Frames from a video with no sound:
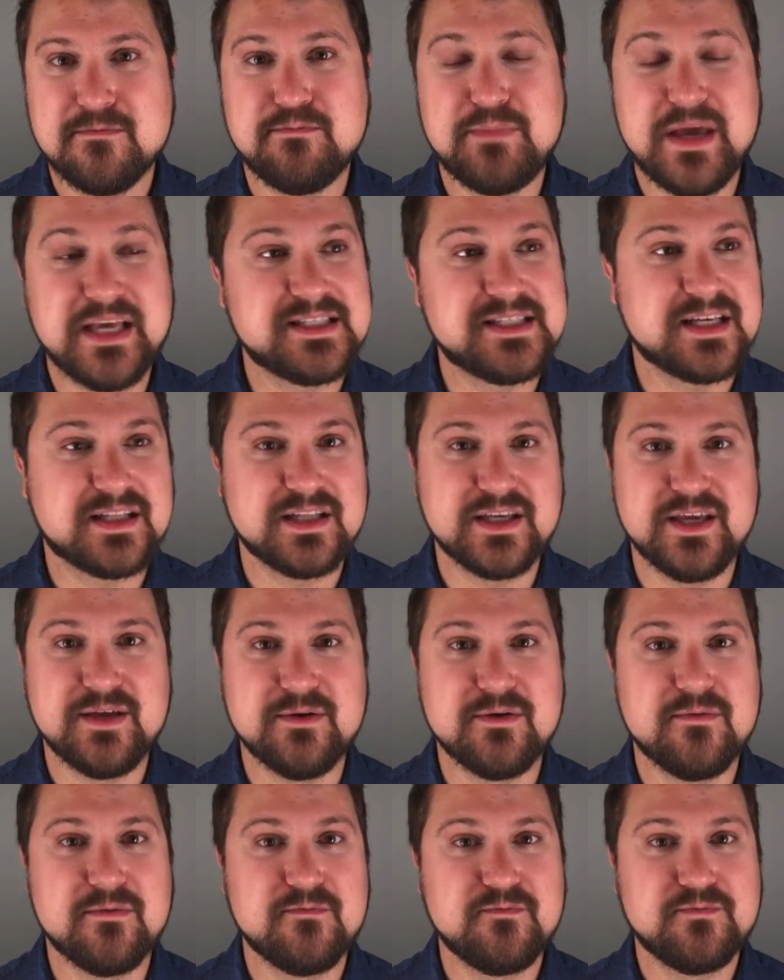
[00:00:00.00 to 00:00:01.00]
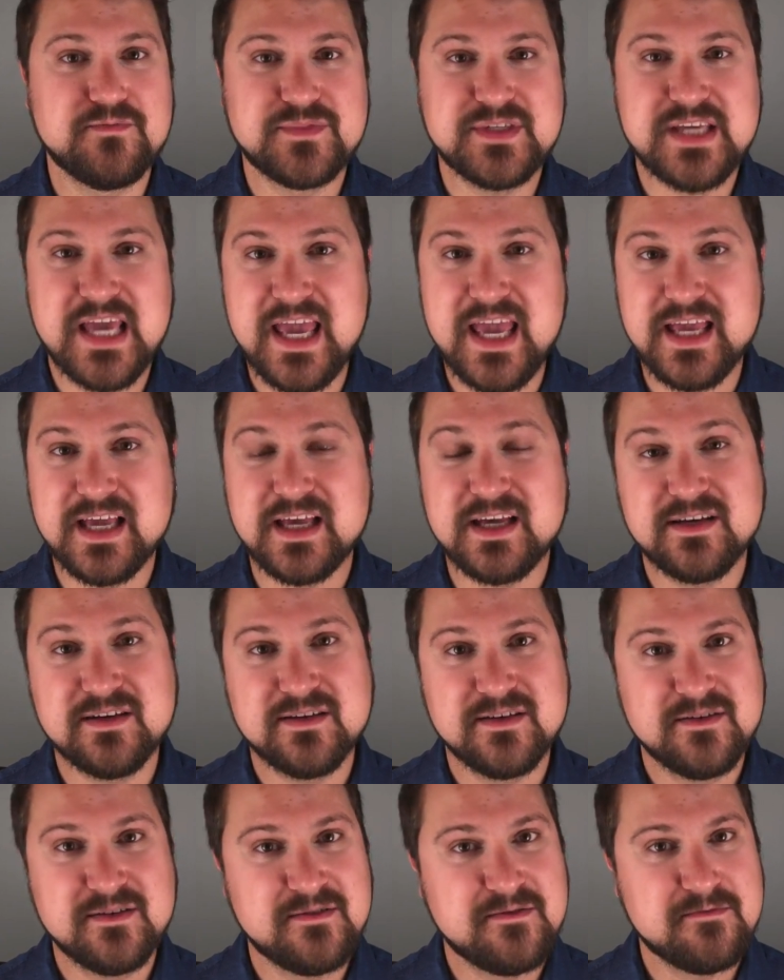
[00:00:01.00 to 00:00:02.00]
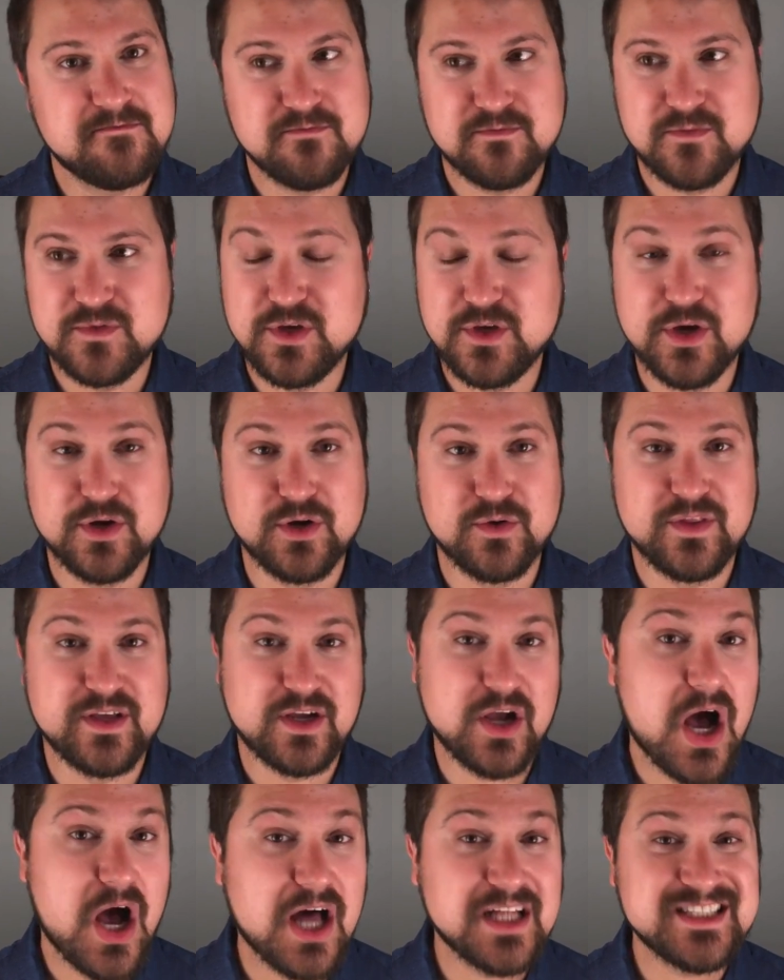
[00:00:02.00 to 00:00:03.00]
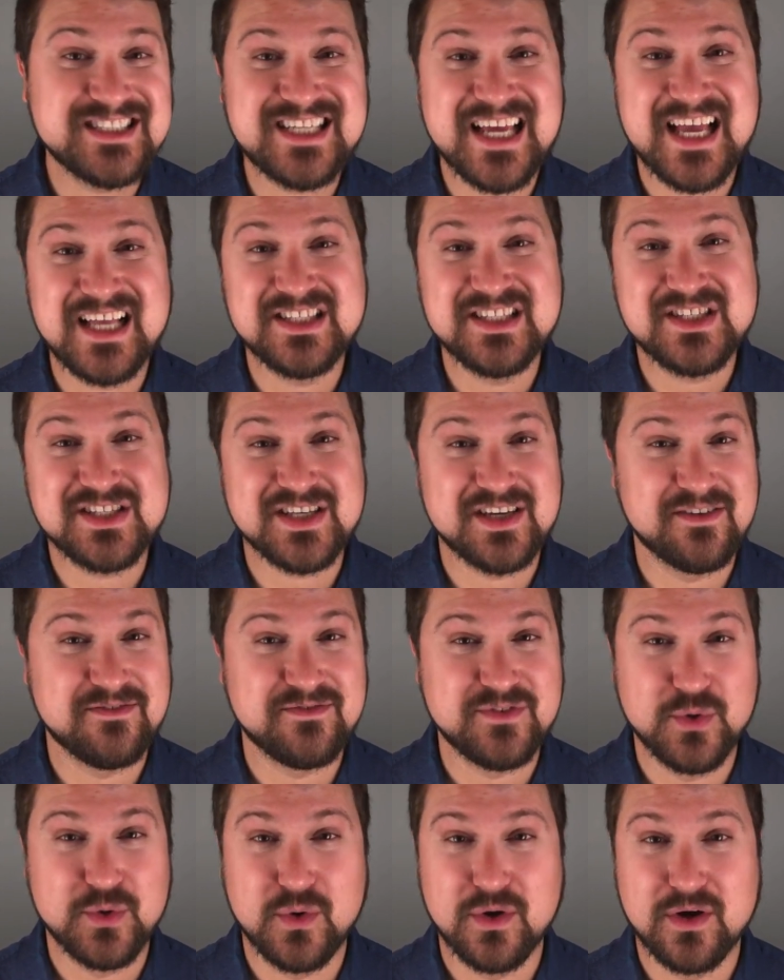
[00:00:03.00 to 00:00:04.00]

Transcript: basically take the contents of